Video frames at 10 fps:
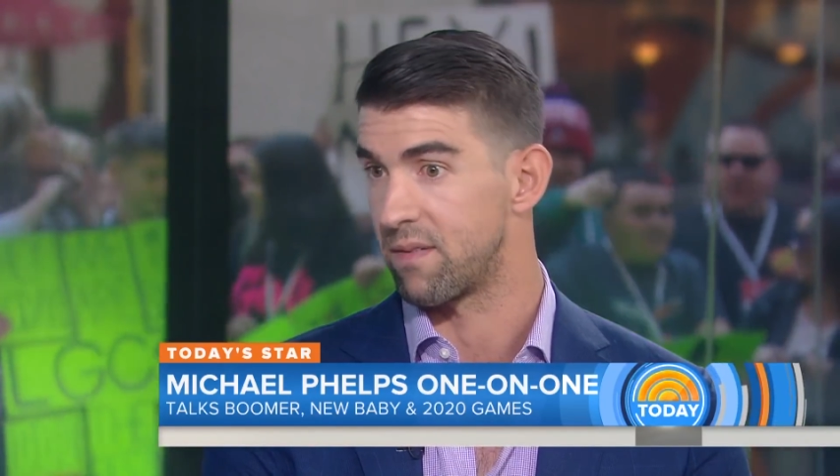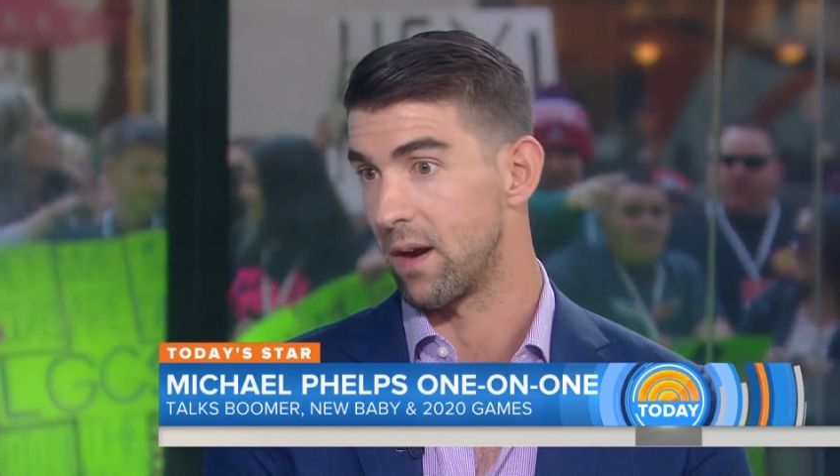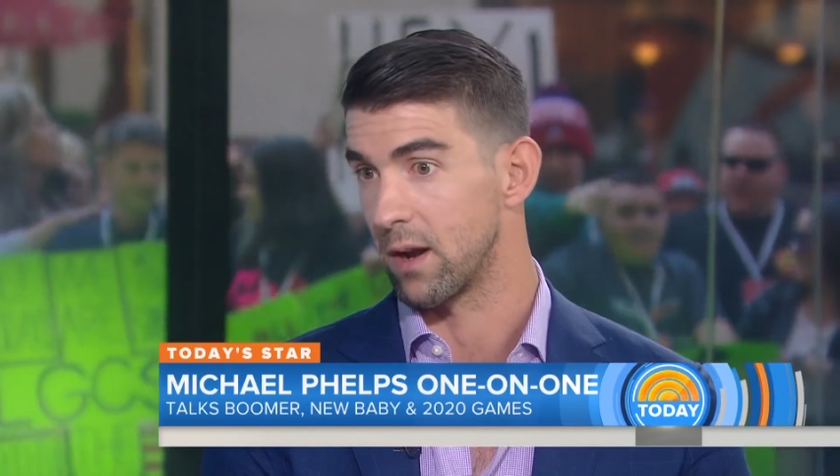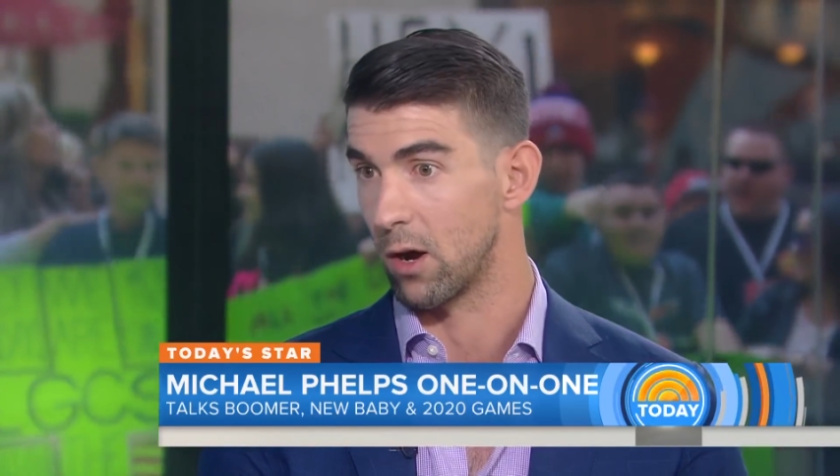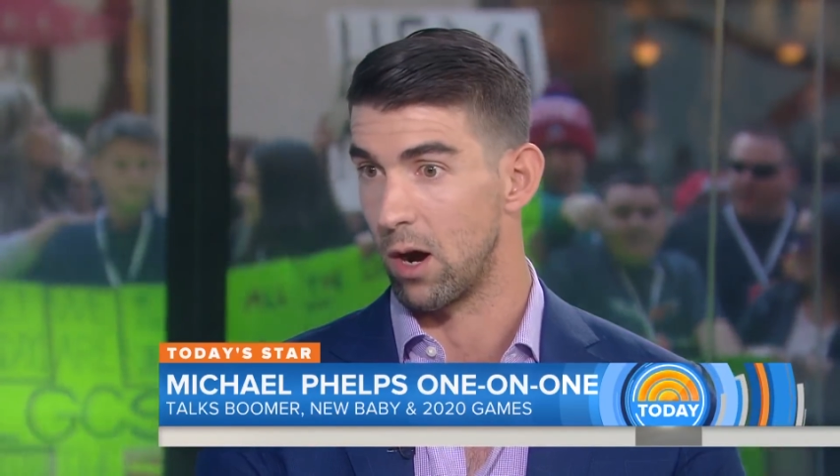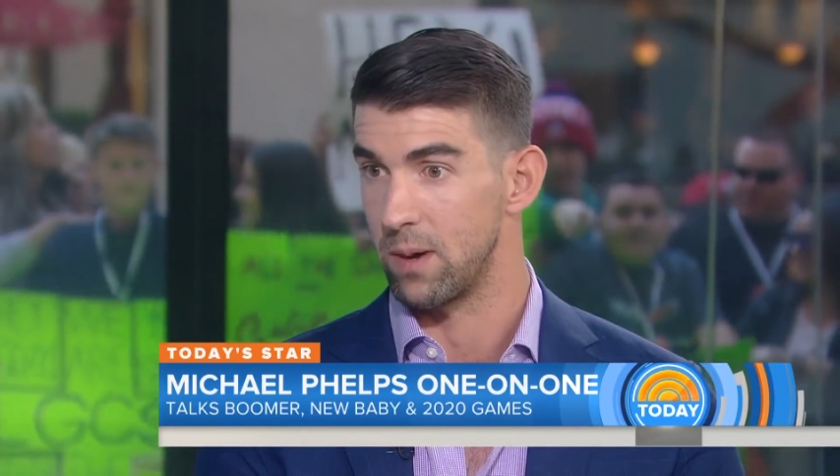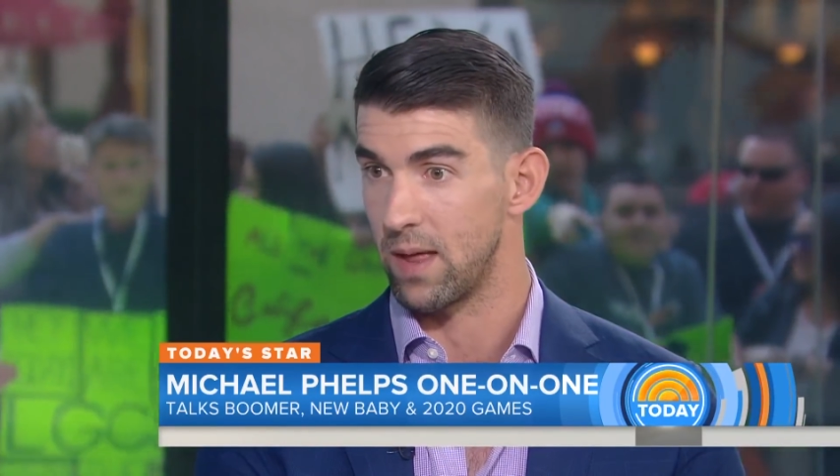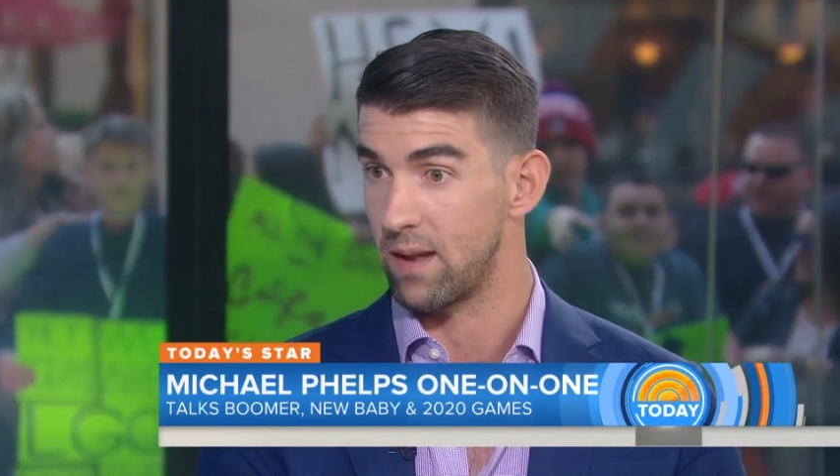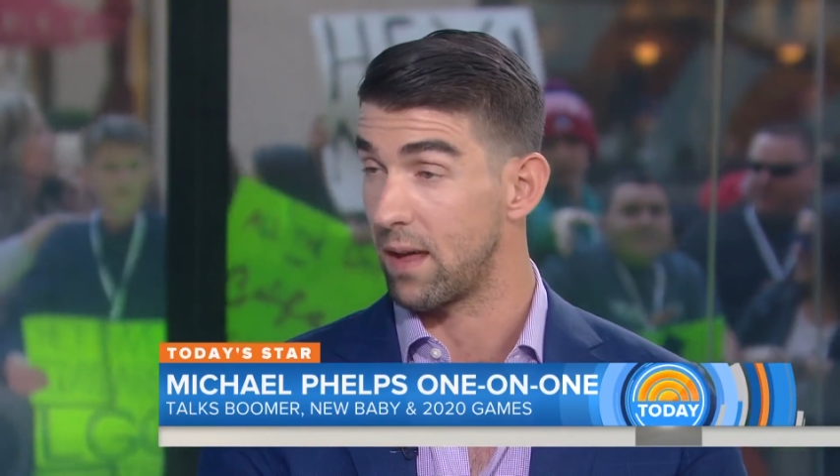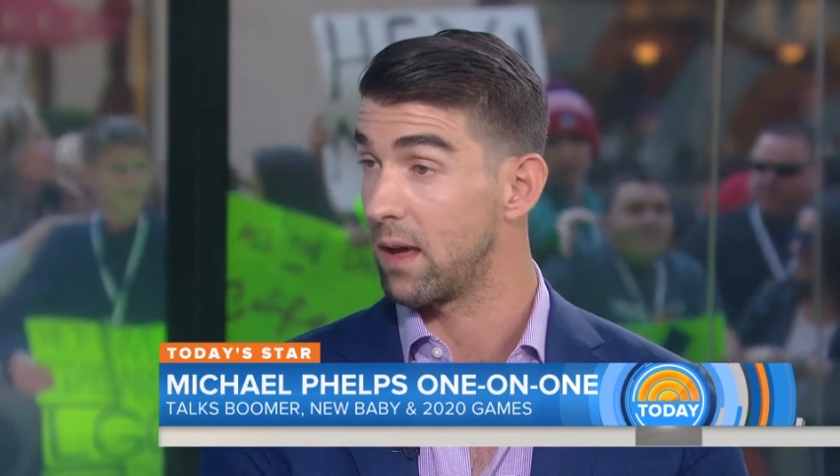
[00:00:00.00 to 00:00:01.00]
friend call me
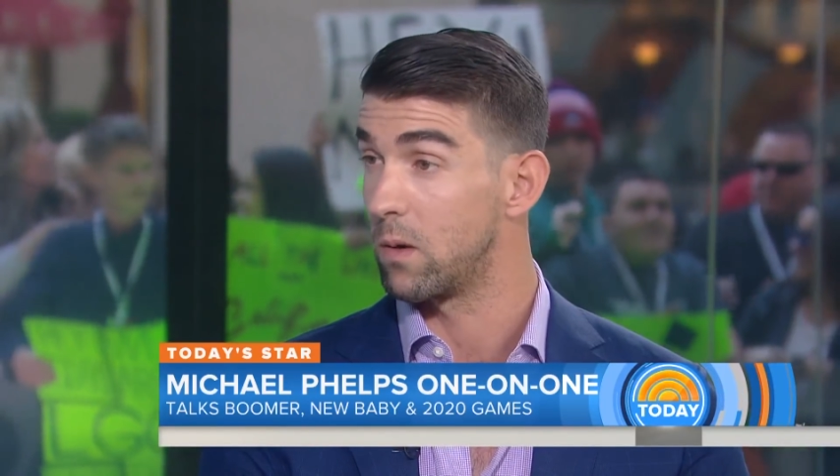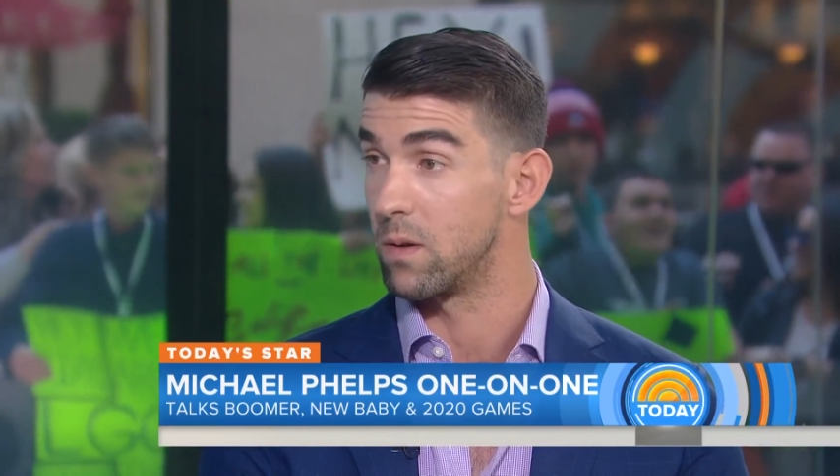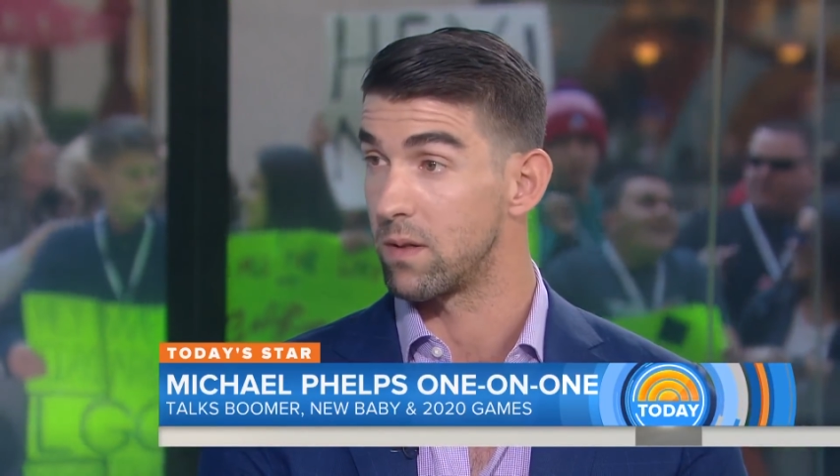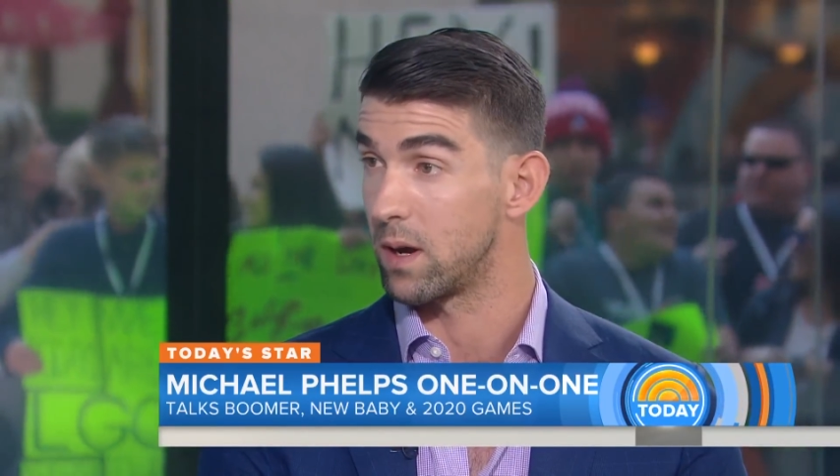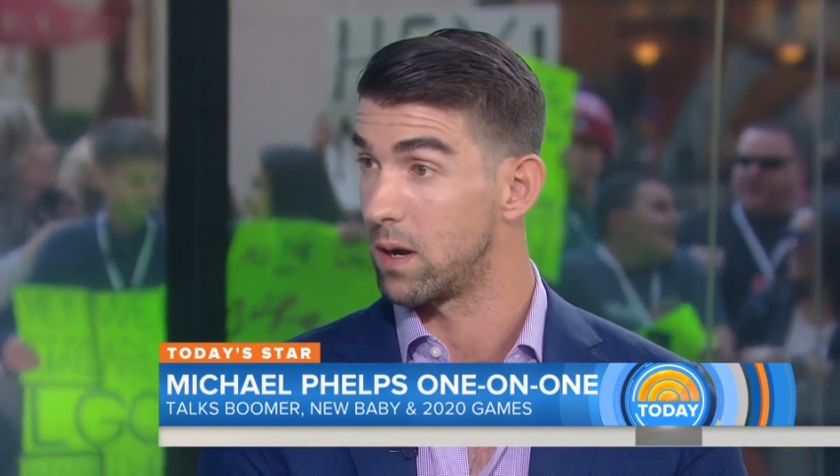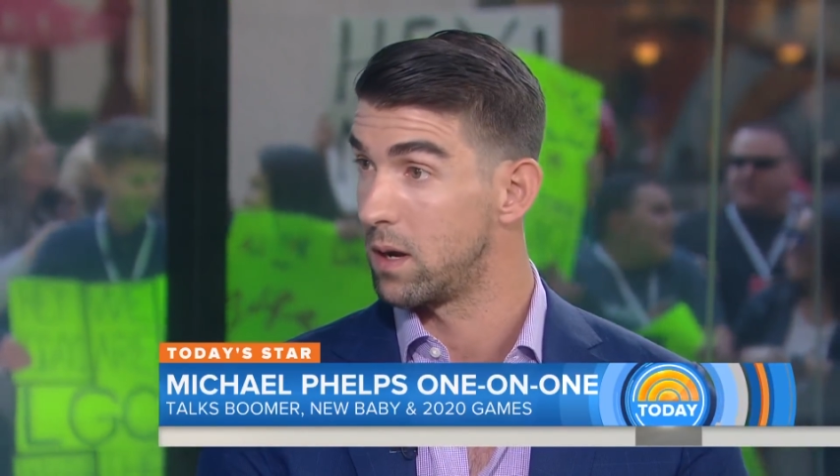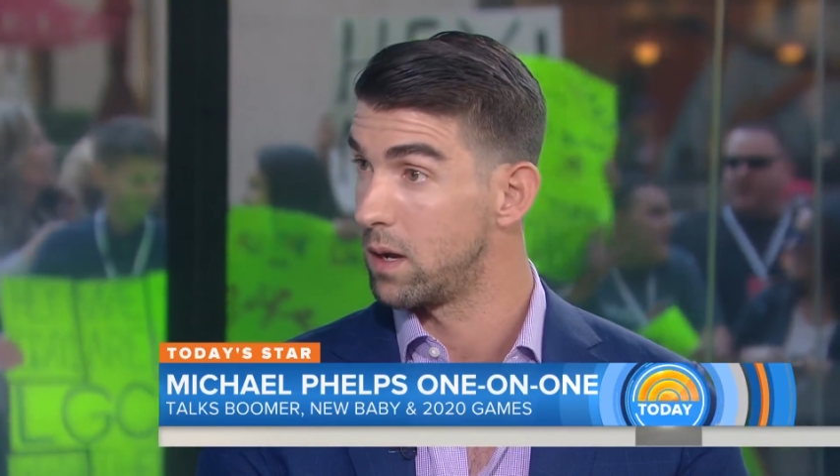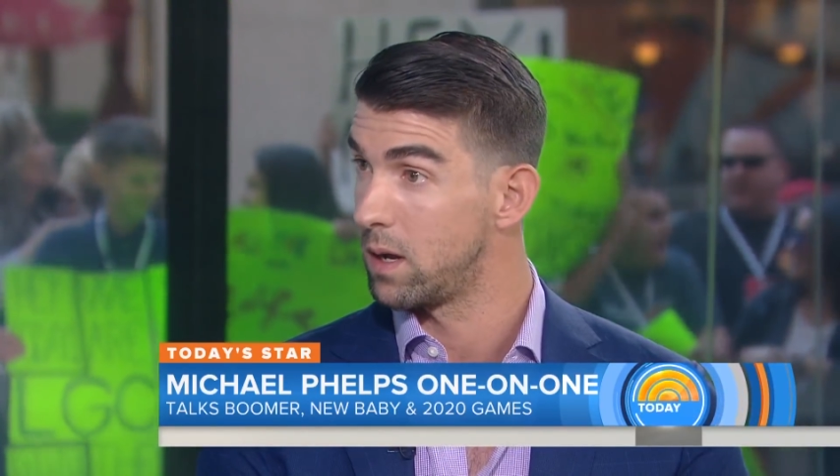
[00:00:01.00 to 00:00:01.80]
that day who was there.